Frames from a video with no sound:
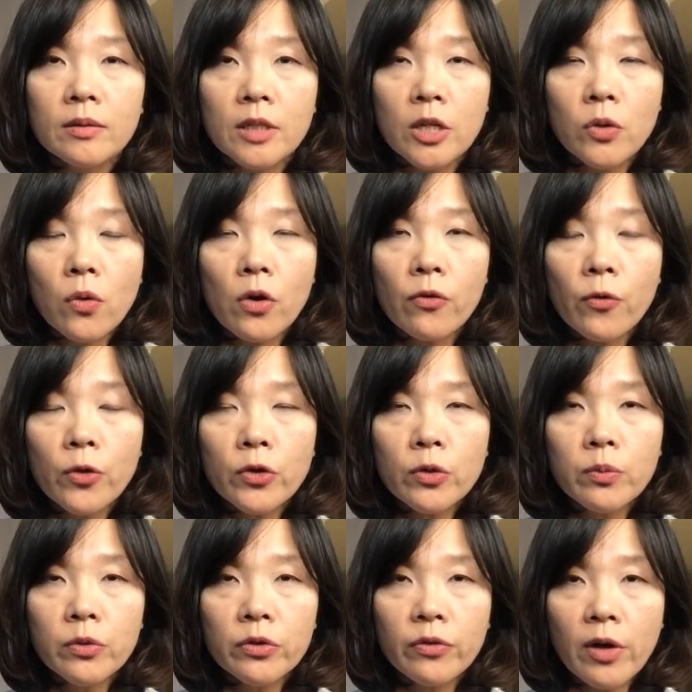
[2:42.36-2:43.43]
In order for you to
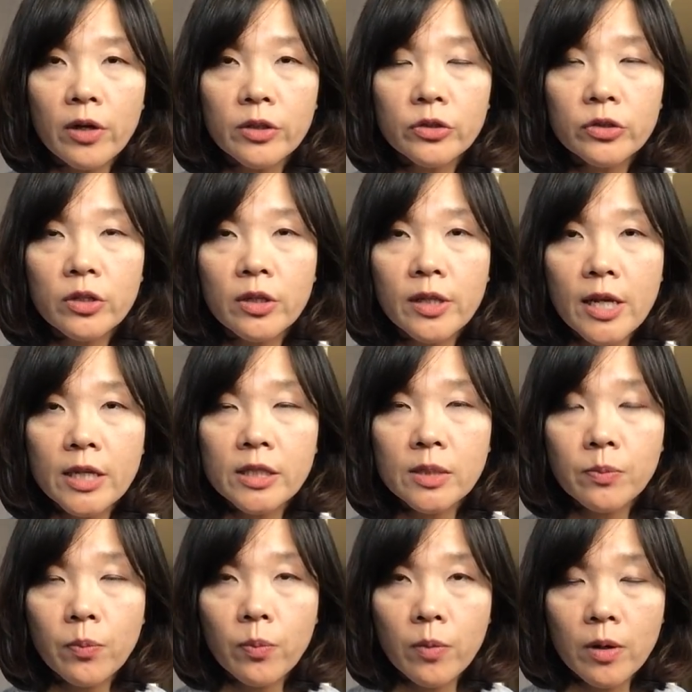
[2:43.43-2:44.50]
move on to the next
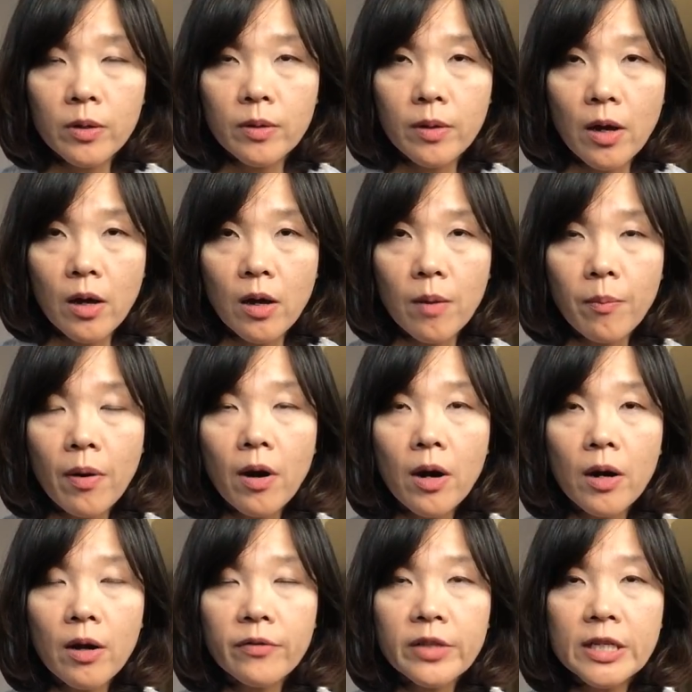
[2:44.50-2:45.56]

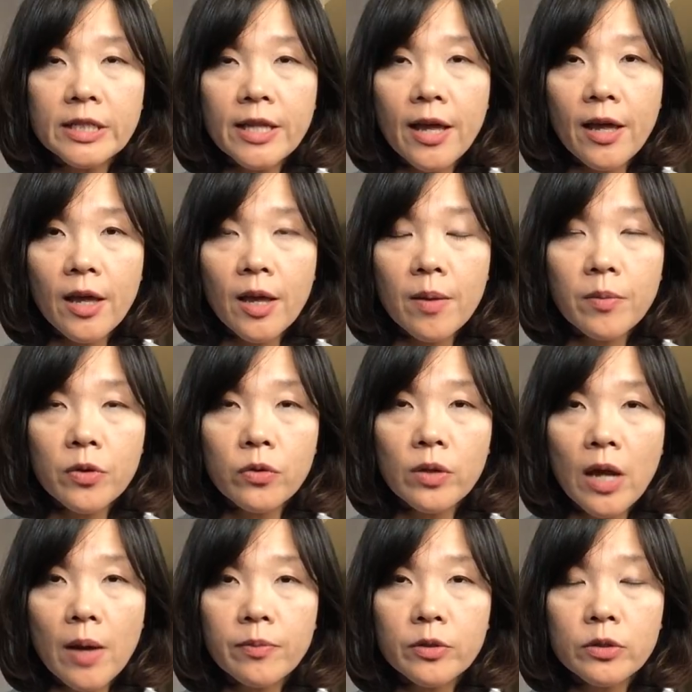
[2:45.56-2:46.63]
part of the exam, you'll
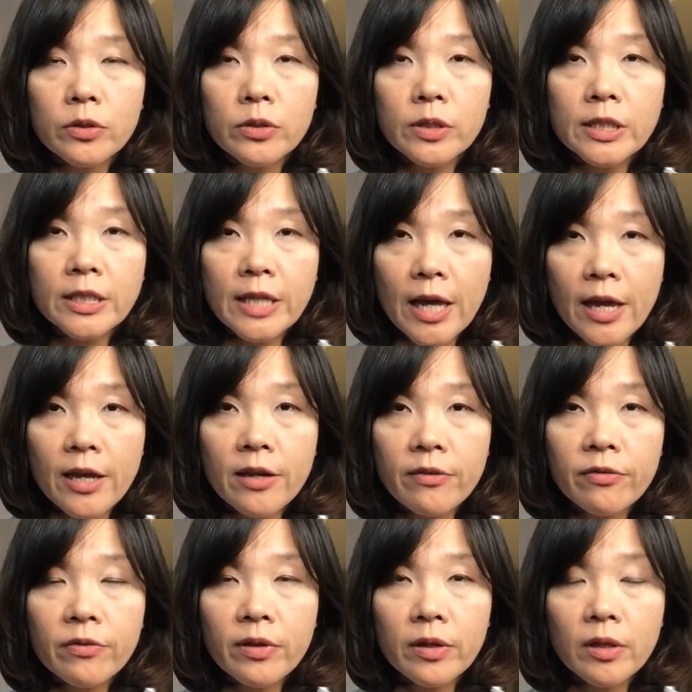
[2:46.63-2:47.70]
have to
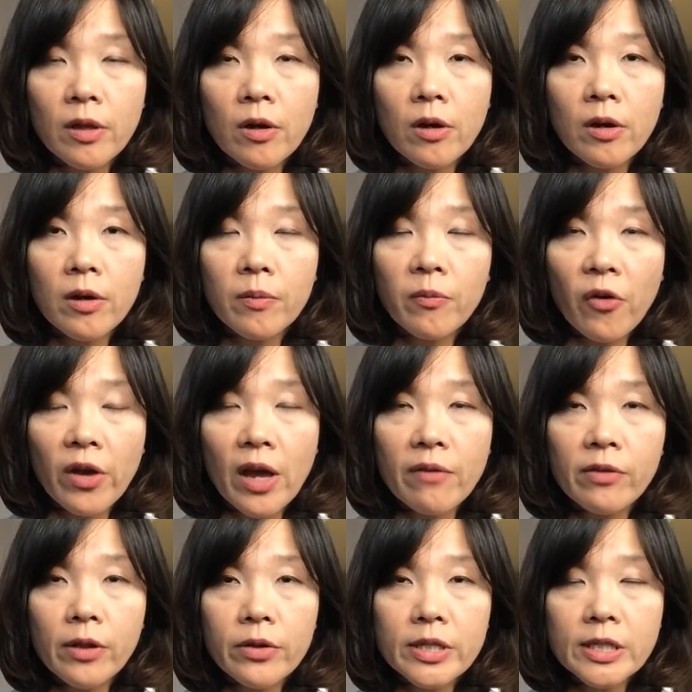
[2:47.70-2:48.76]
save the
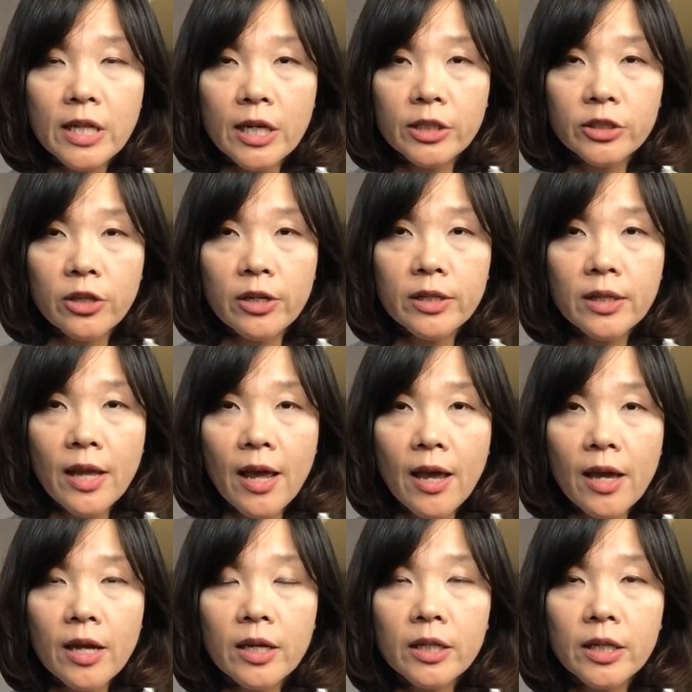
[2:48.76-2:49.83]
vocabulary section
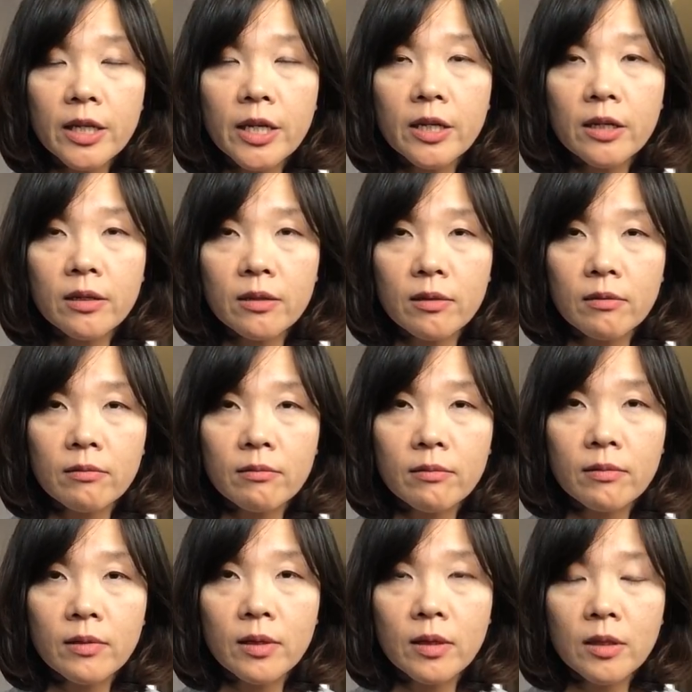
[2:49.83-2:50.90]
and click
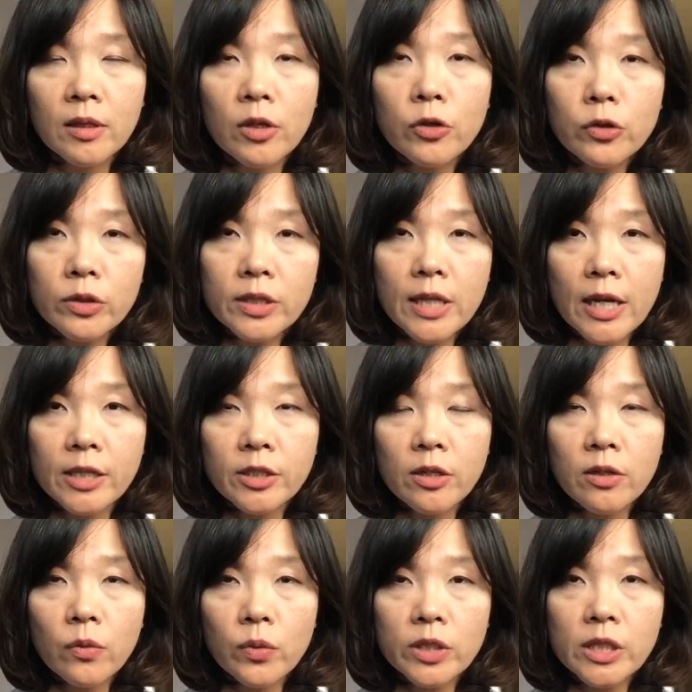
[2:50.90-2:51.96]
the new
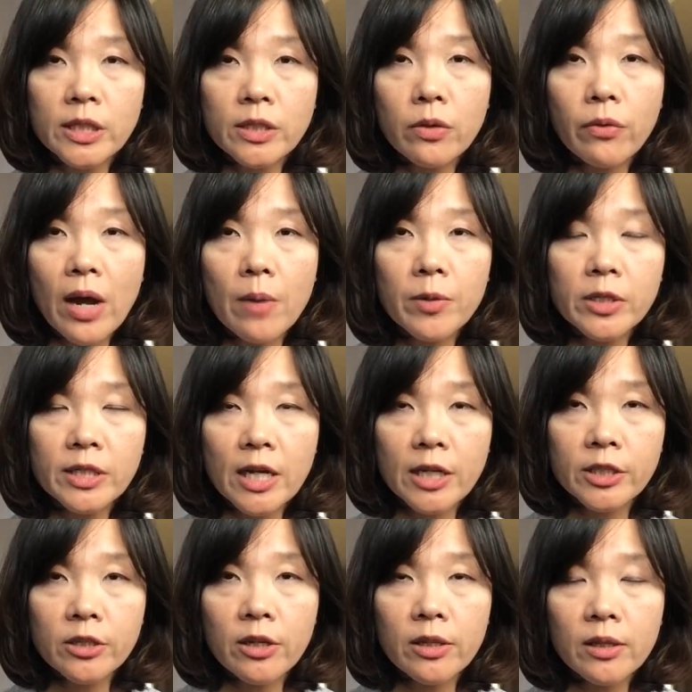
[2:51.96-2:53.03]
section, which is the grammar
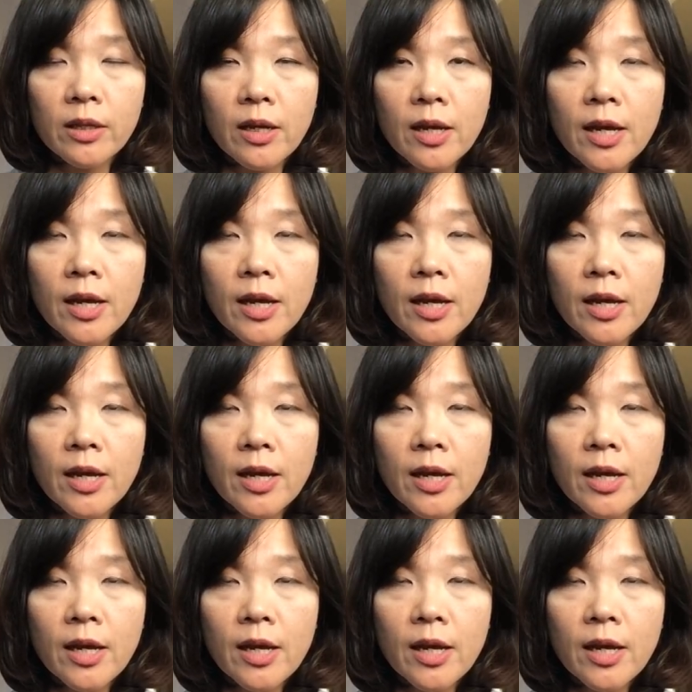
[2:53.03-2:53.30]
section.